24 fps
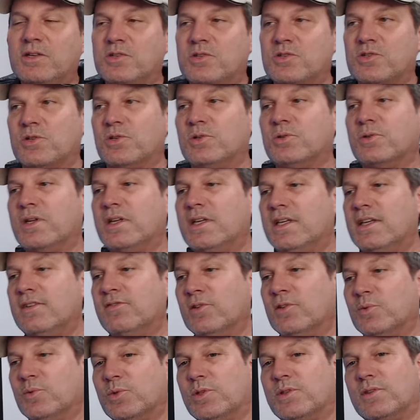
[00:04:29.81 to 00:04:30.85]
So
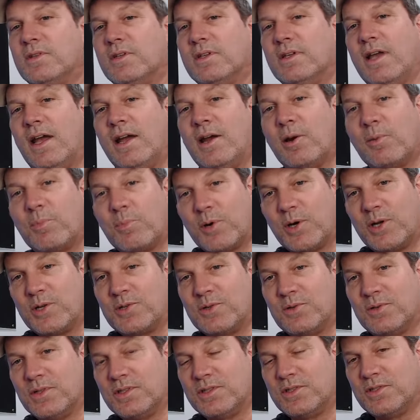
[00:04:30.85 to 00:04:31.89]
even with the air
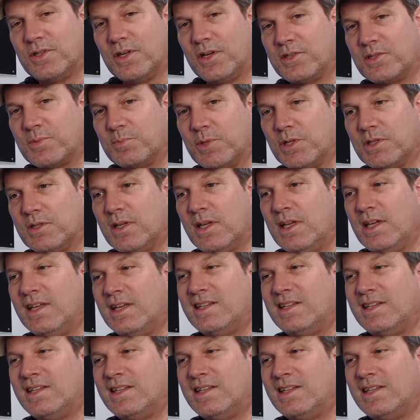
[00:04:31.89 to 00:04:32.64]
pressure adjustment,